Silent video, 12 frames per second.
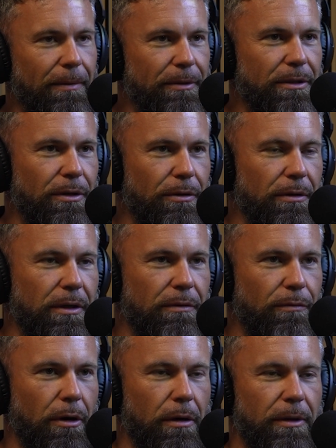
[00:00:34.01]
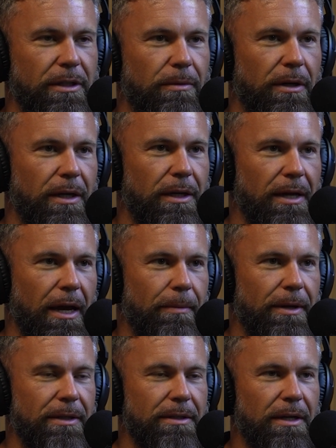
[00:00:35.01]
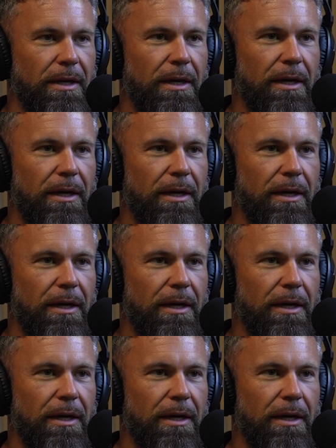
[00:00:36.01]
episode of Water-Based Mud Contaminants,